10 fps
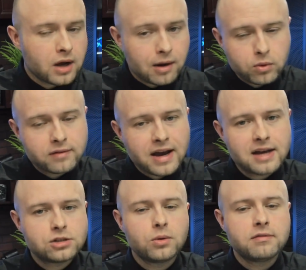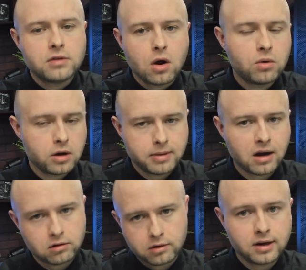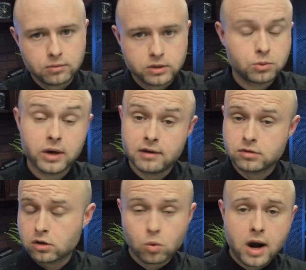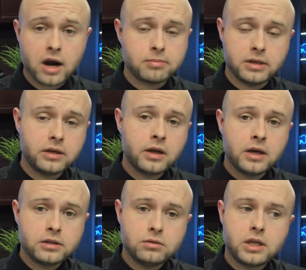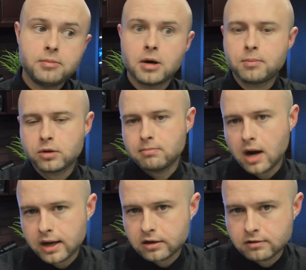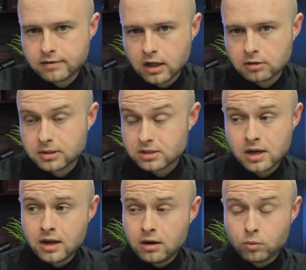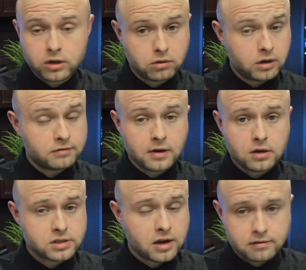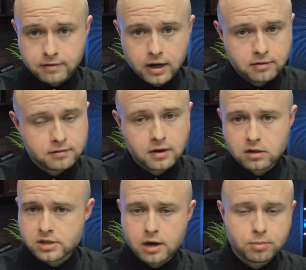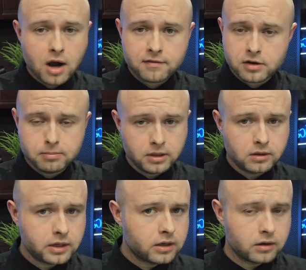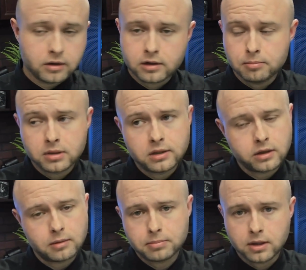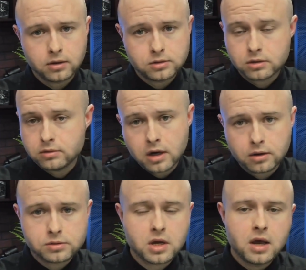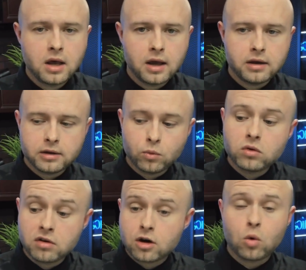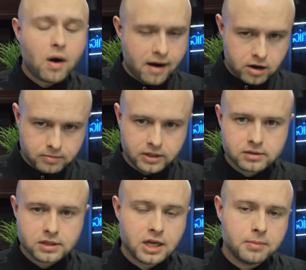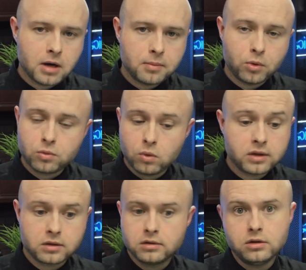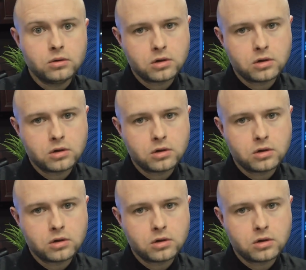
would have had to have known about Grin, which would have required me to keep up with mining developments. When Grin falls out of favor, falls out of profitability, or completely implodes, who knows, it will require me to keep up with what the new